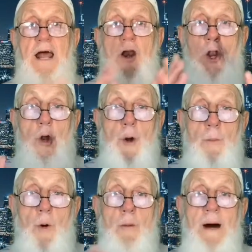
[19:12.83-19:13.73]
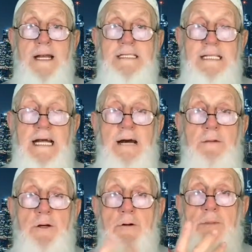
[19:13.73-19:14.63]
and learn more about
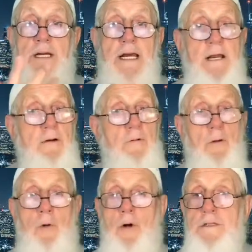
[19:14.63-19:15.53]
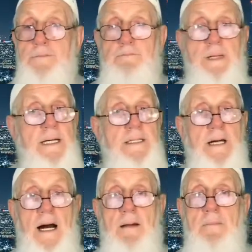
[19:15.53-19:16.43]
Islam. You'll be getting rewards
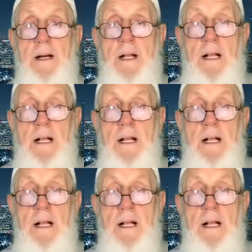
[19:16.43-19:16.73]
big time.